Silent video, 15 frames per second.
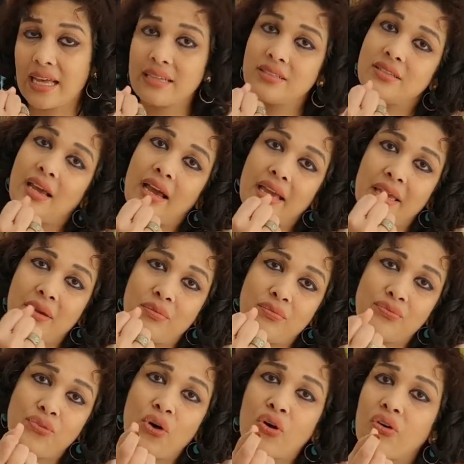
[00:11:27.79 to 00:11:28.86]
that
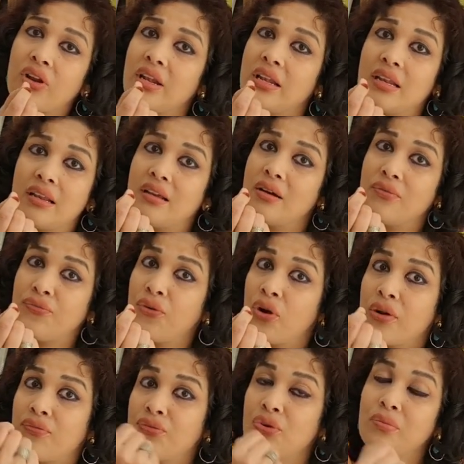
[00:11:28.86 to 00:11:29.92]
time for
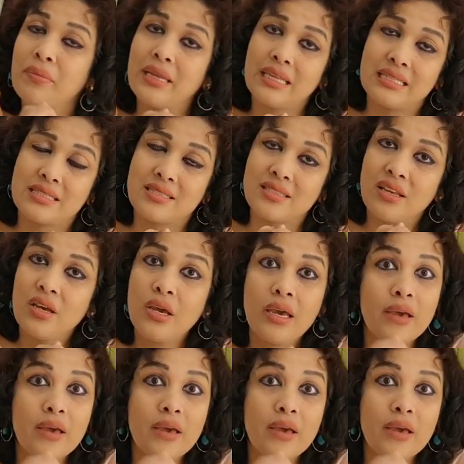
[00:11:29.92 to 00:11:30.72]
a few minutes.